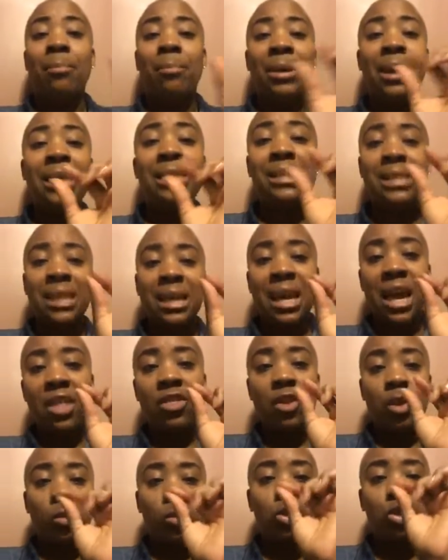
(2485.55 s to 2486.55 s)
piece
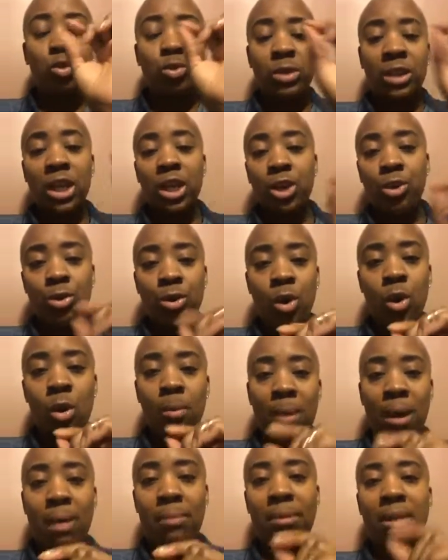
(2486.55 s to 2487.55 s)
together what you think you know
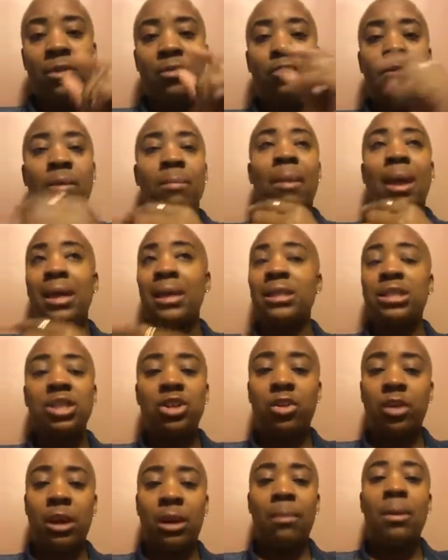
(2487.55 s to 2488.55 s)
about me from my
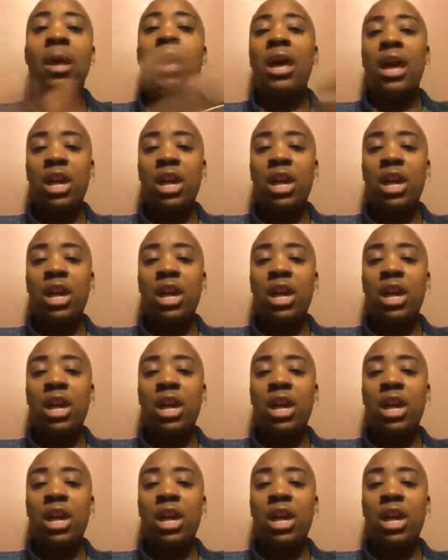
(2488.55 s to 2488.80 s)
Instagram